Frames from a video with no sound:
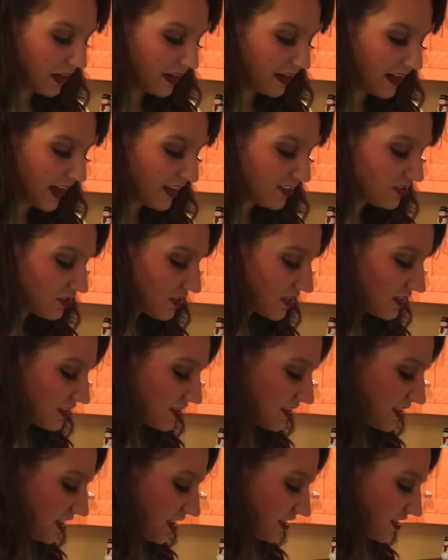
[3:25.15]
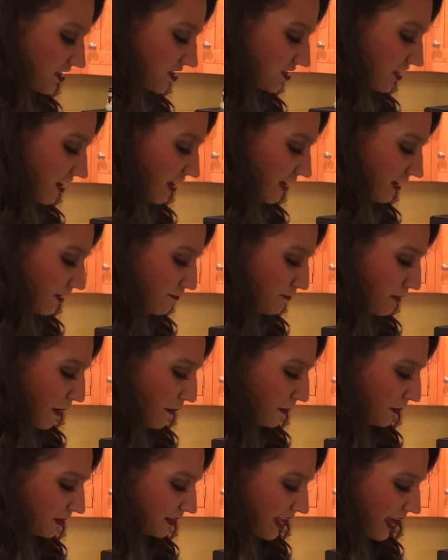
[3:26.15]
And as you can see, it's starting to
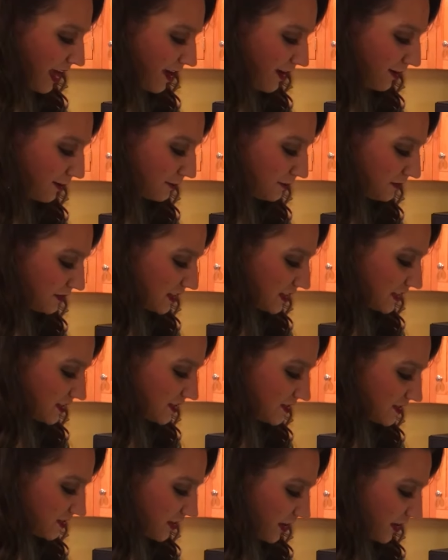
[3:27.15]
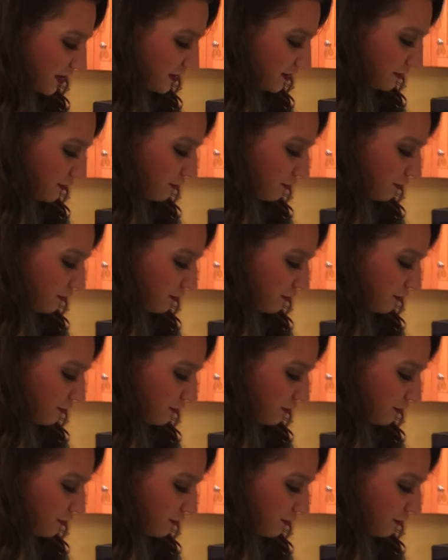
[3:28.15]
bubble now, starting to